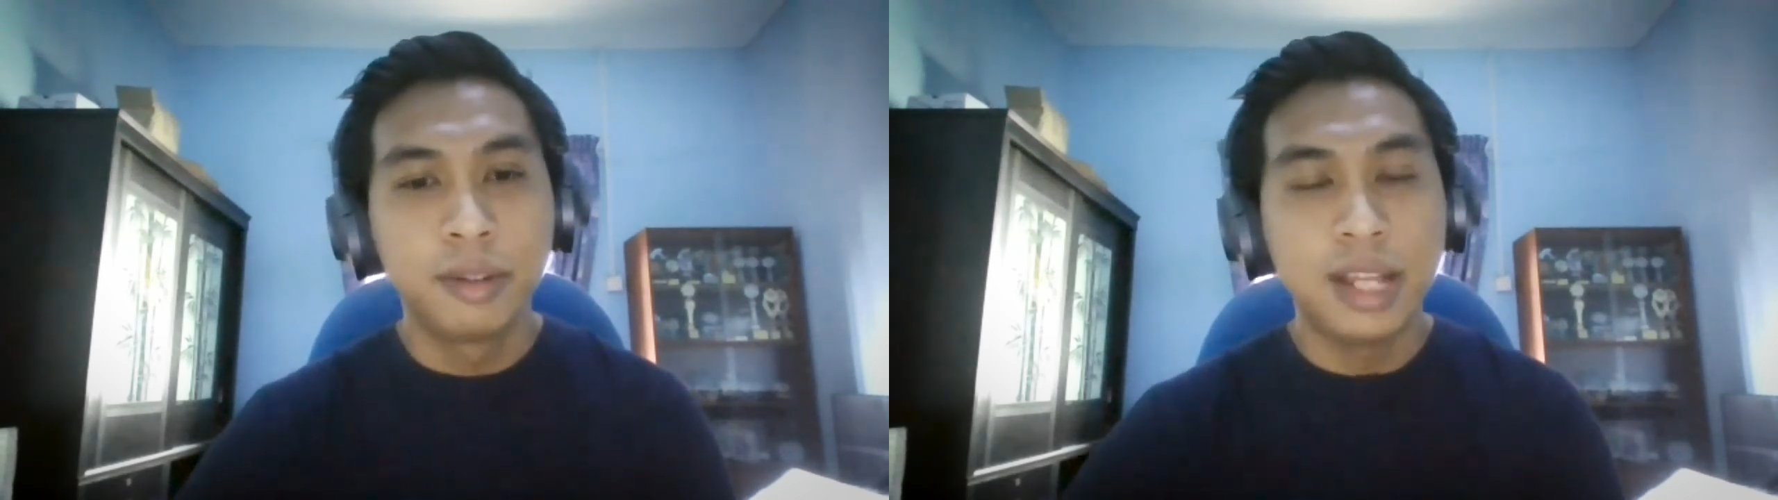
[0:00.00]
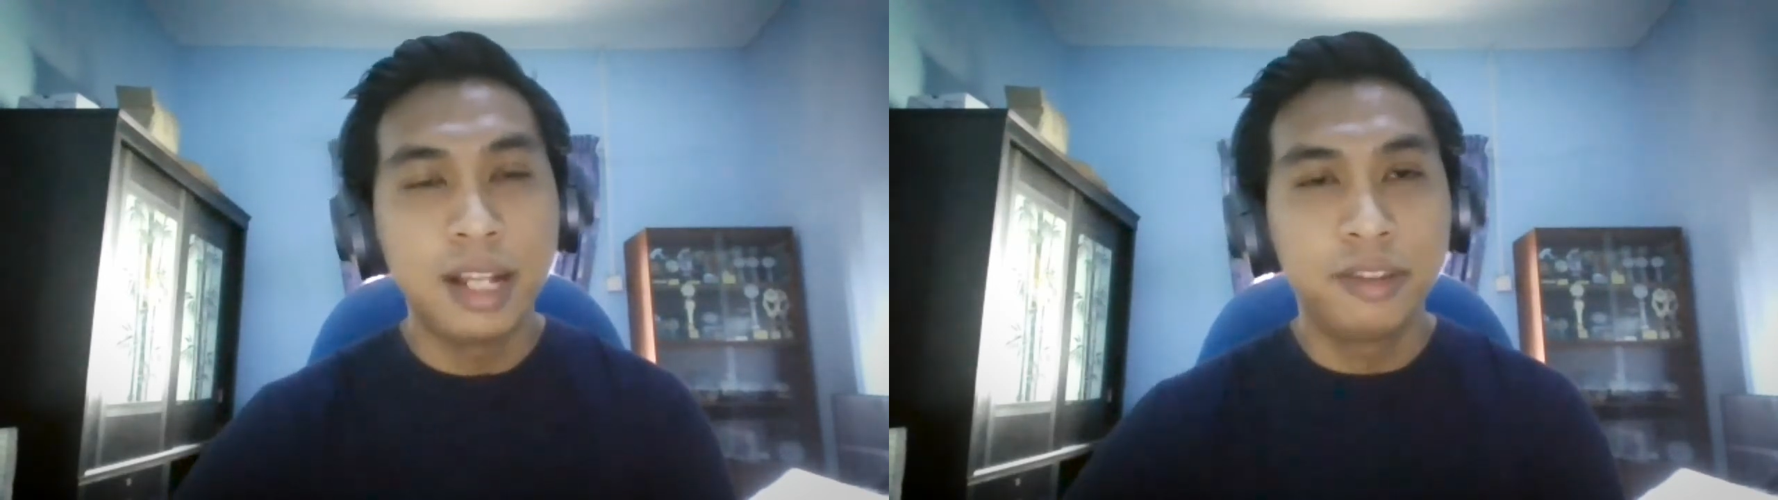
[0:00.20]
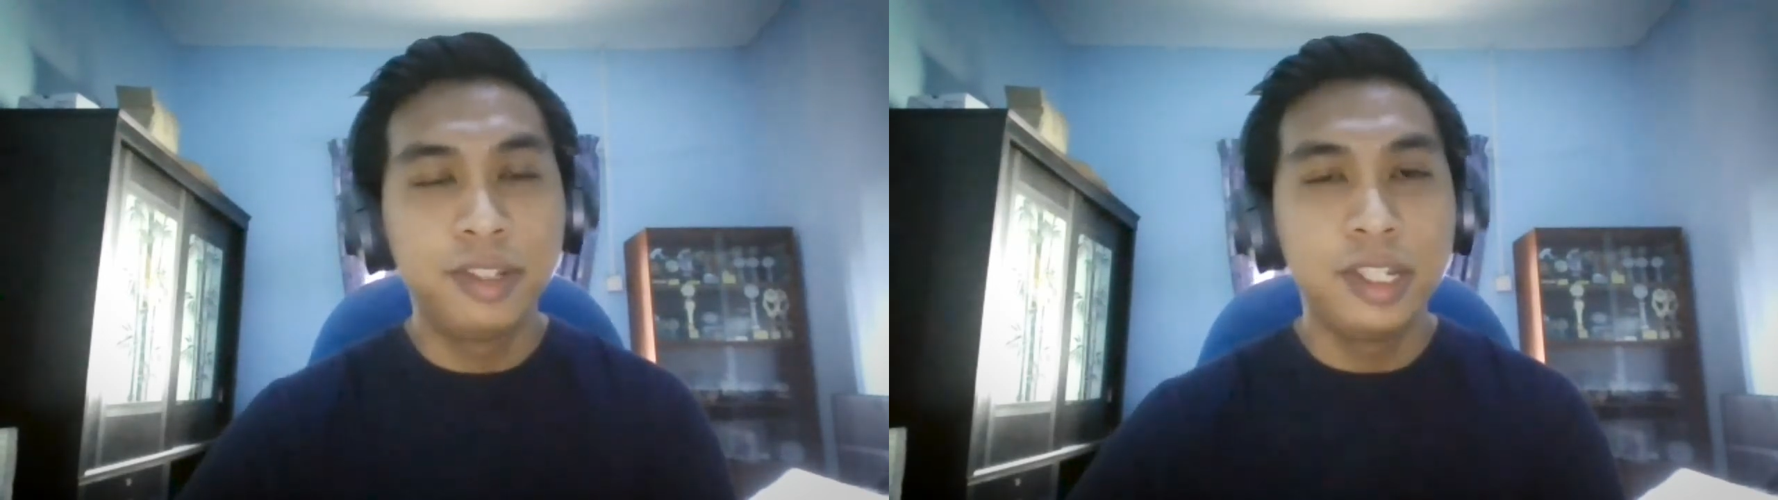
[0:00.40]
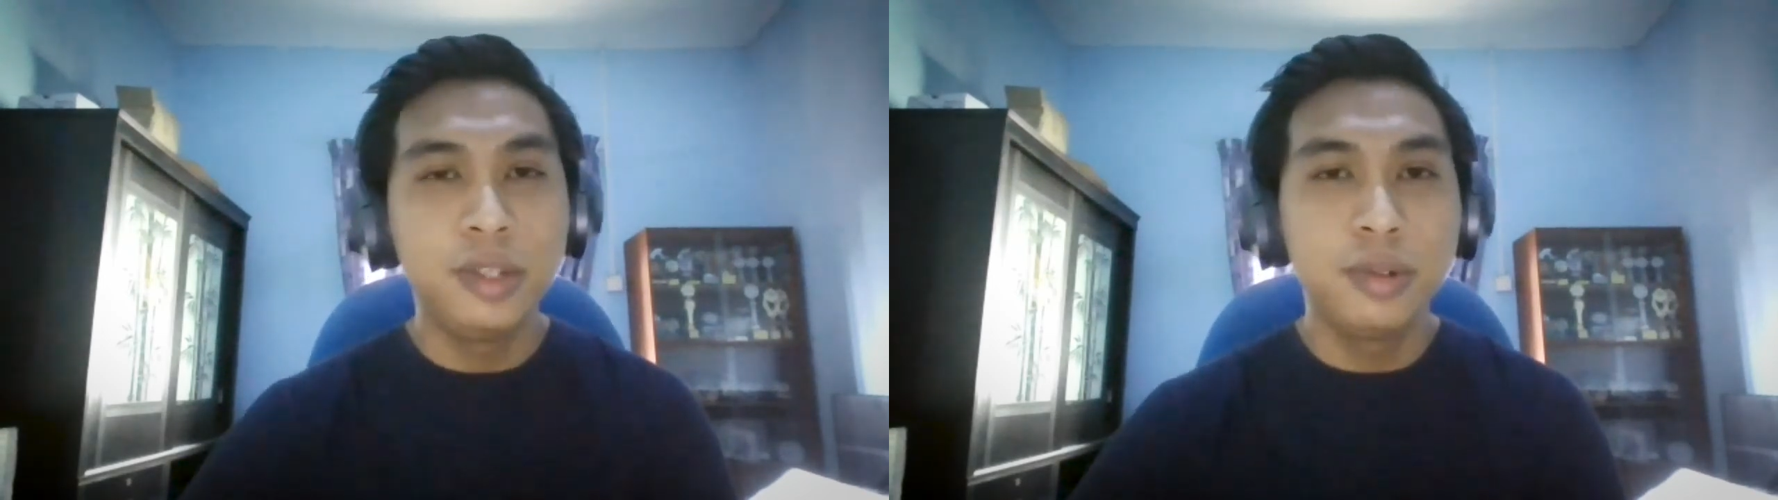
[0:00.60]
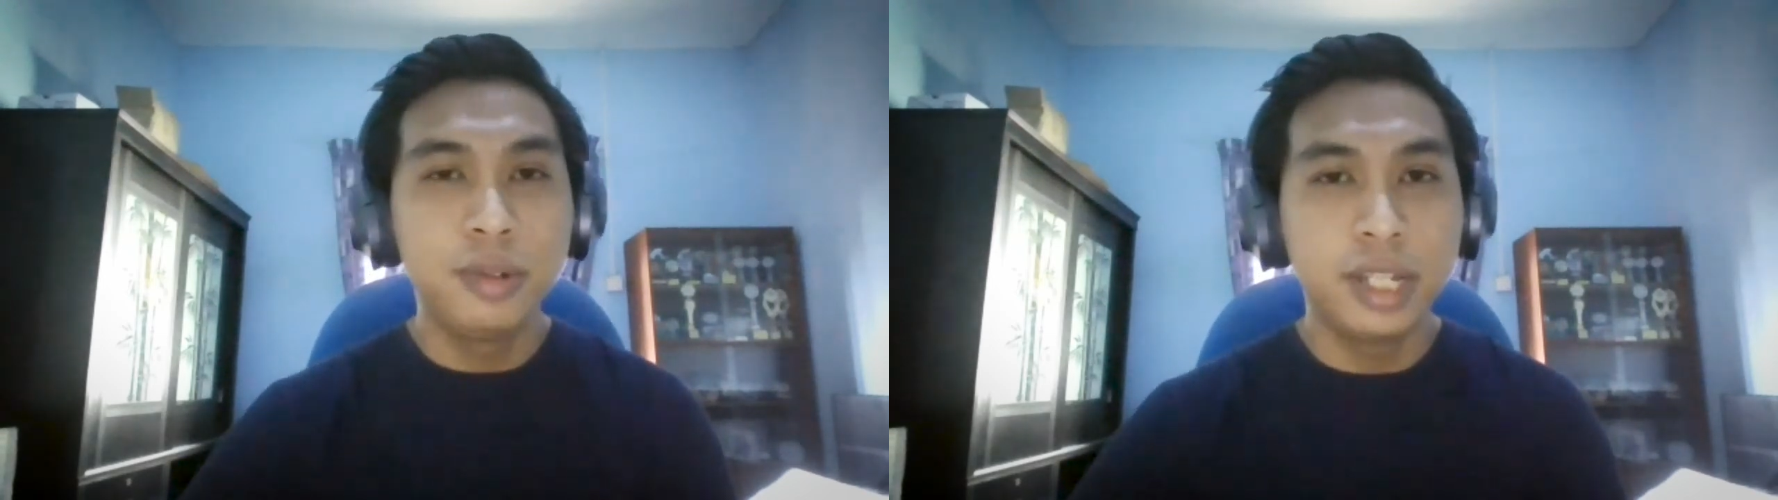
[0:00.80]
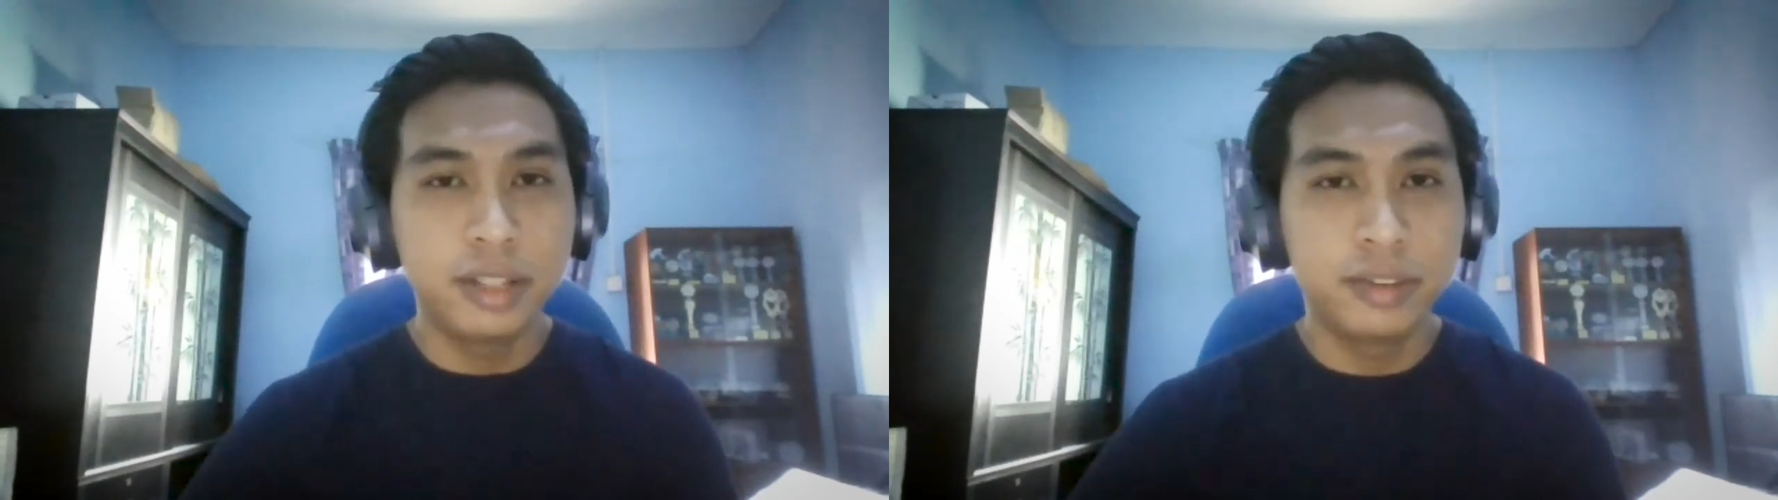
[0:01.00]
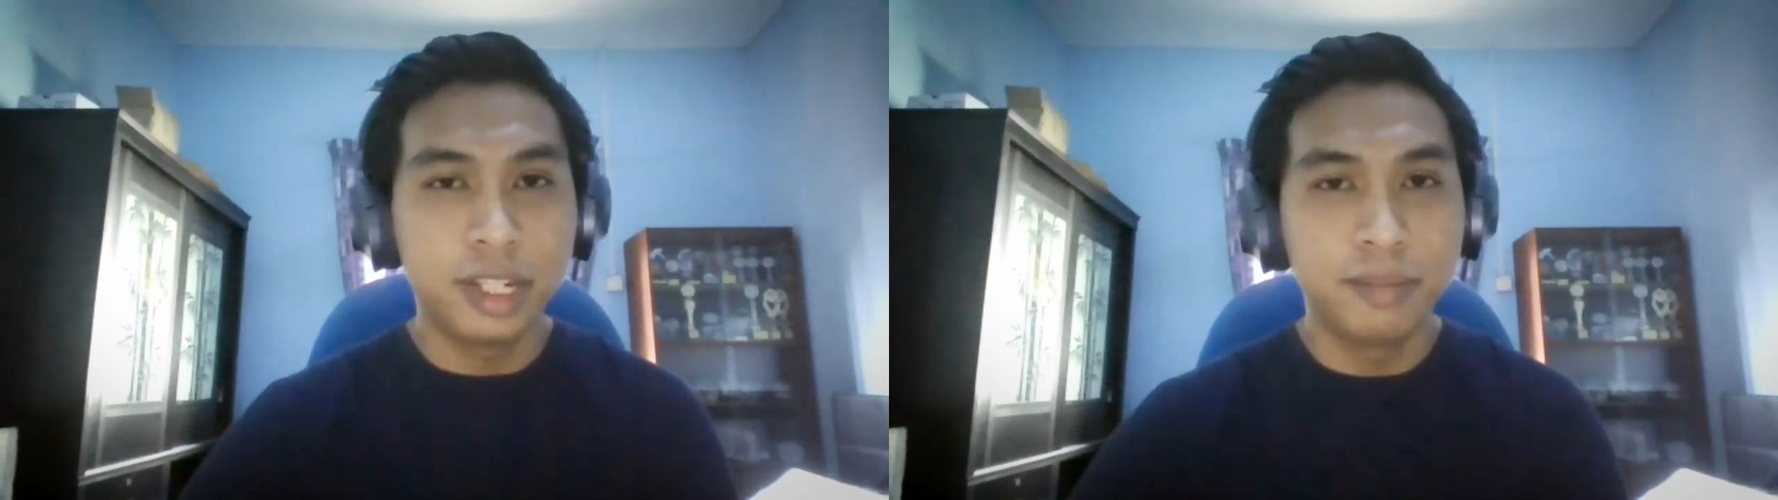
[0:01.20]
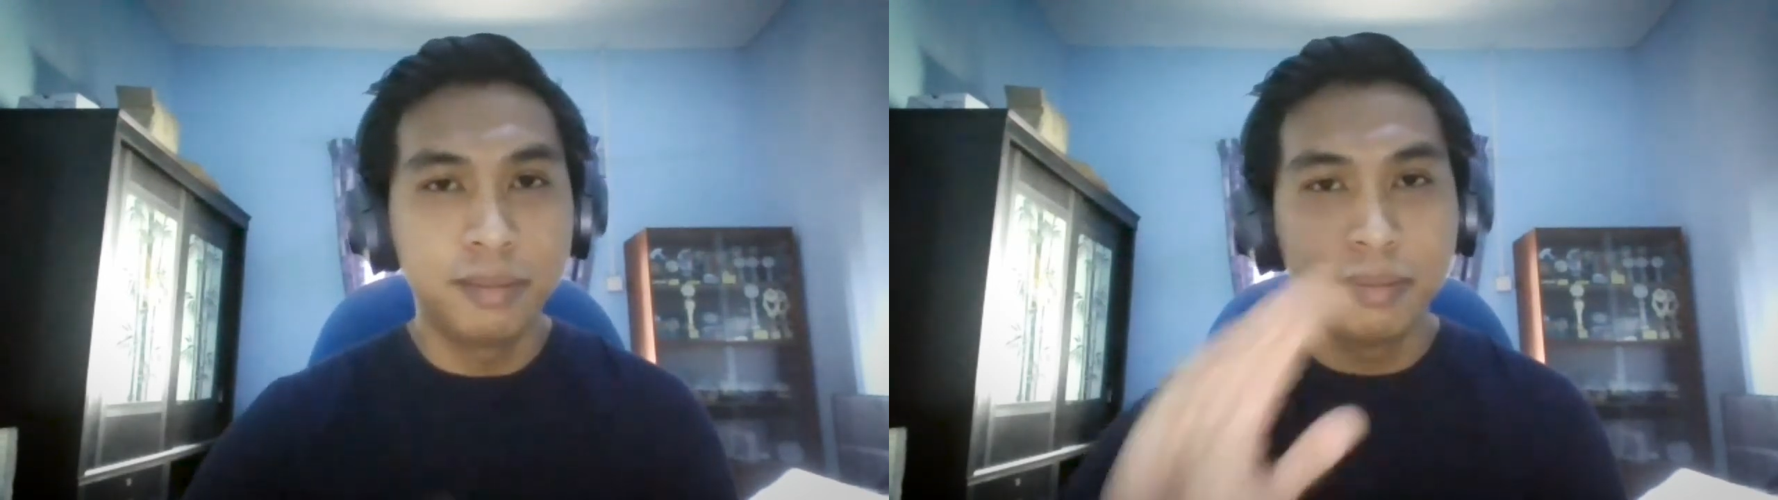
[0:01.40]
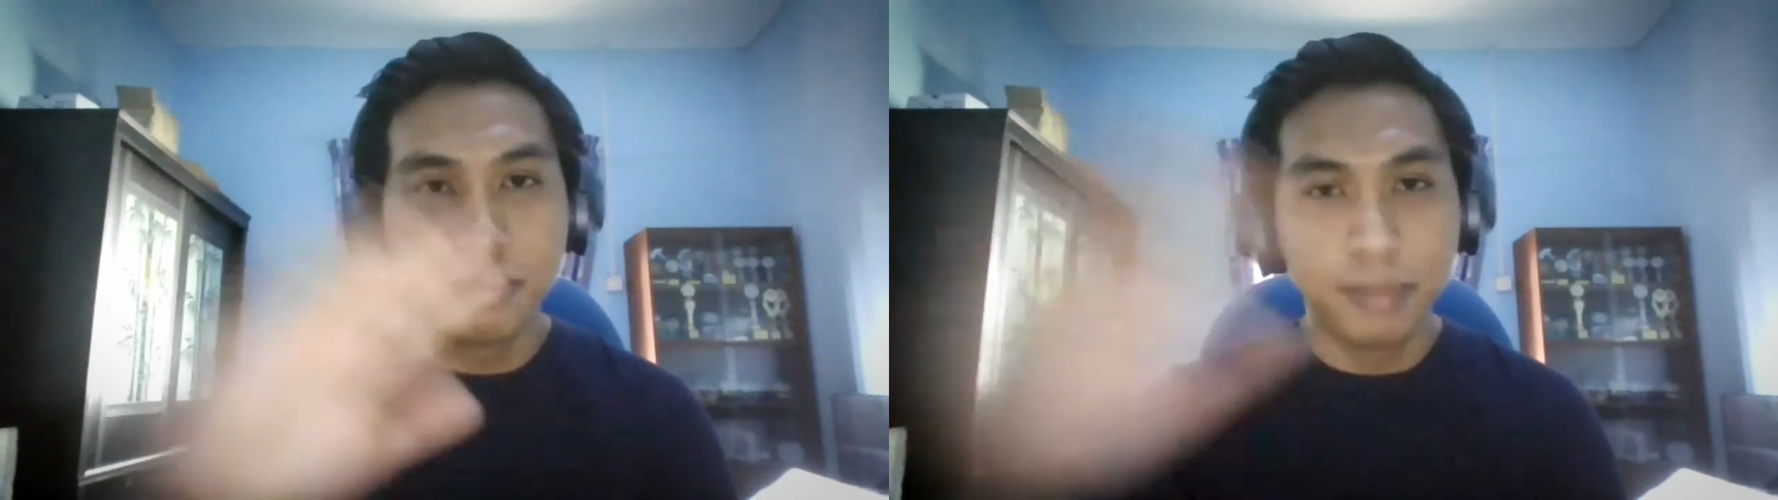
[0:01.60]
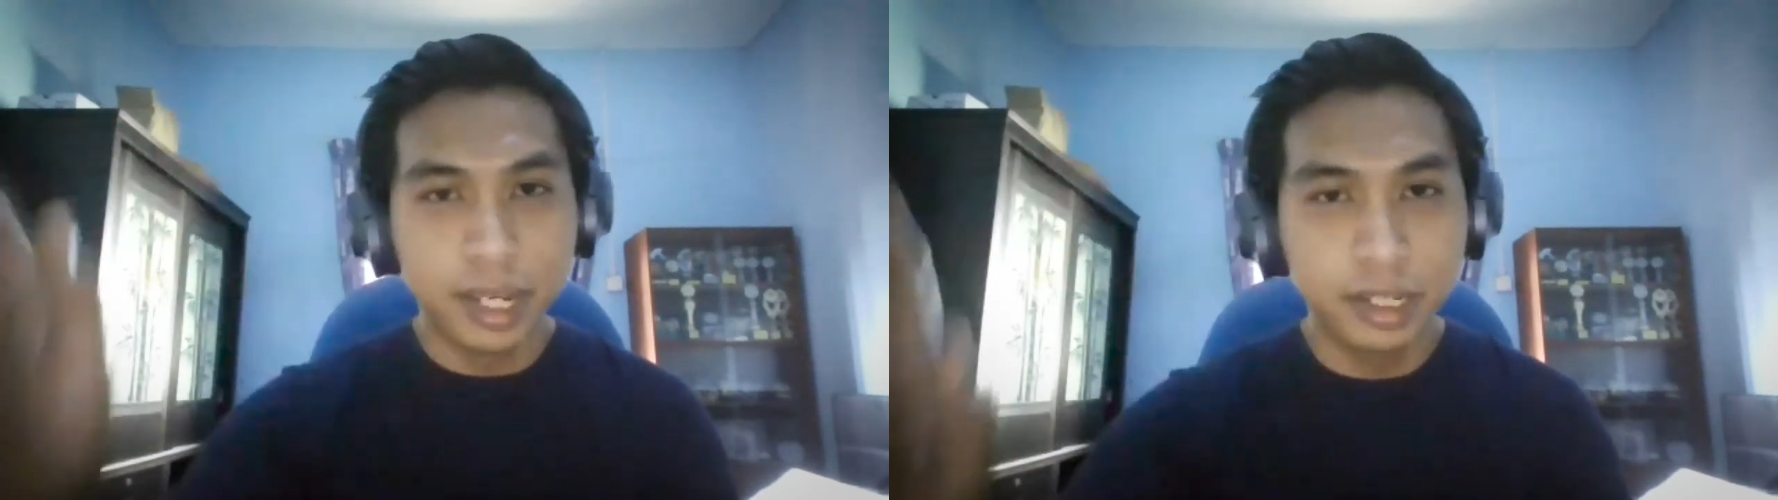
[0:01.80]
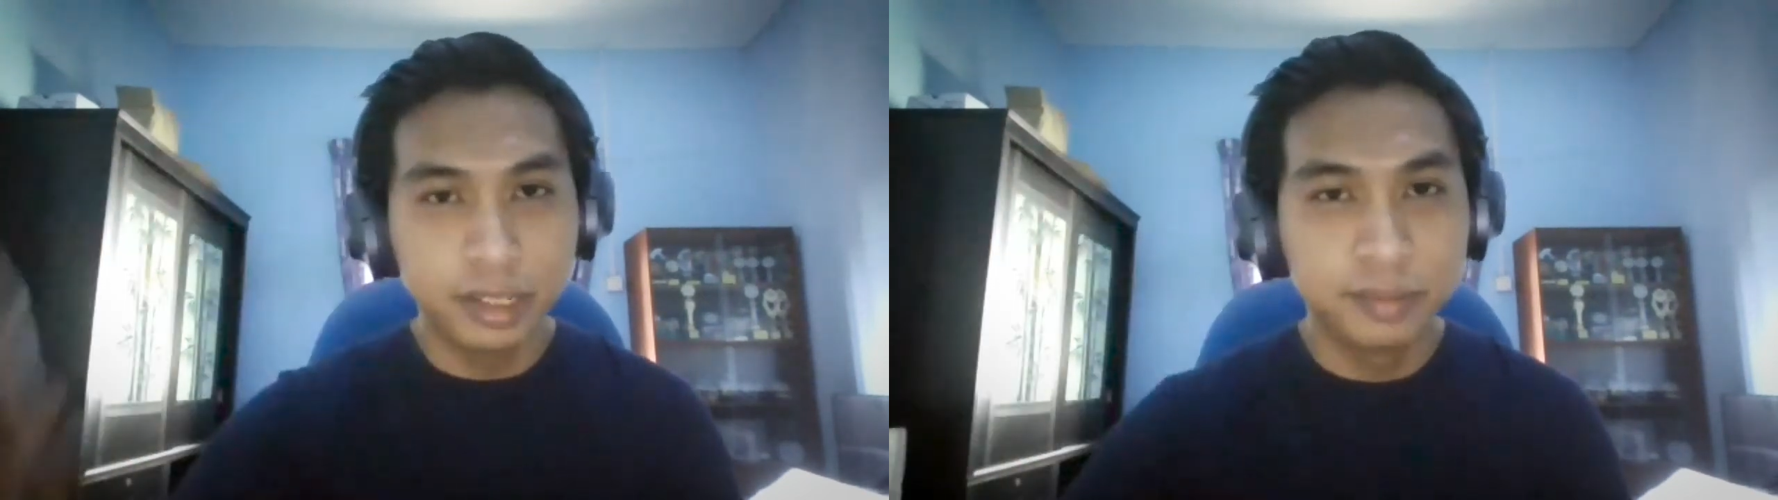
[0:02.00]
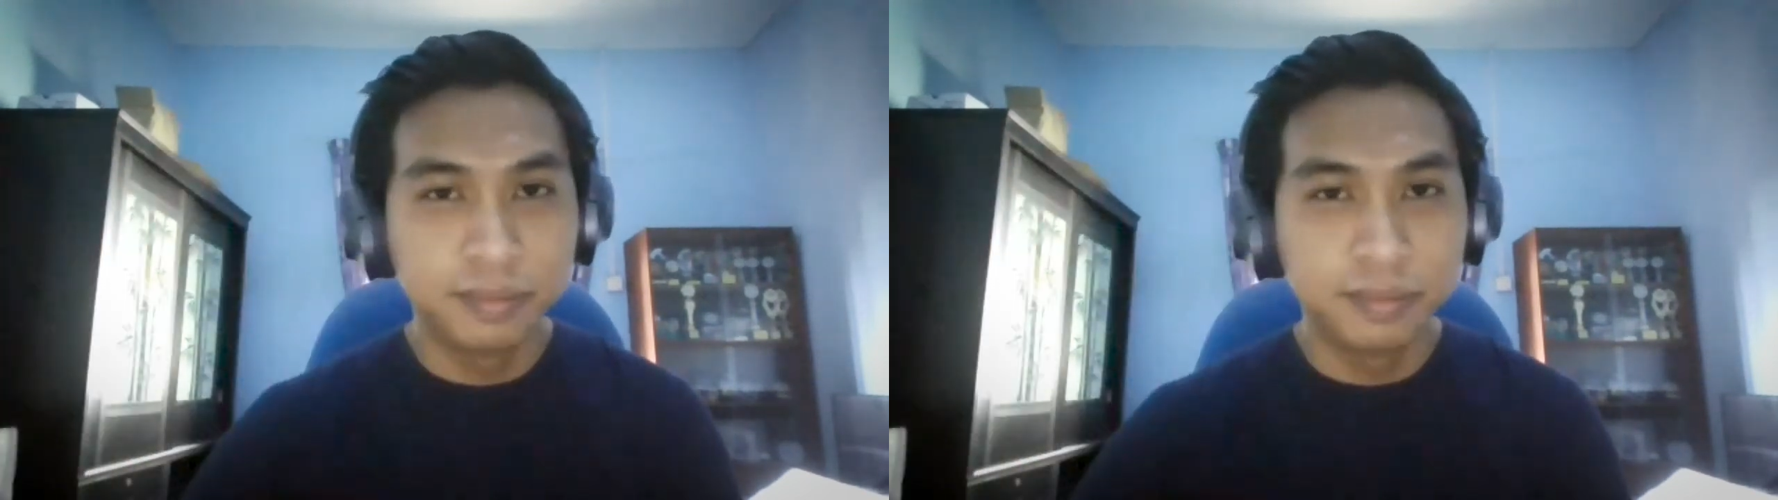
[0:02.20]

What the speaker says: So I'll see you next time. Bye.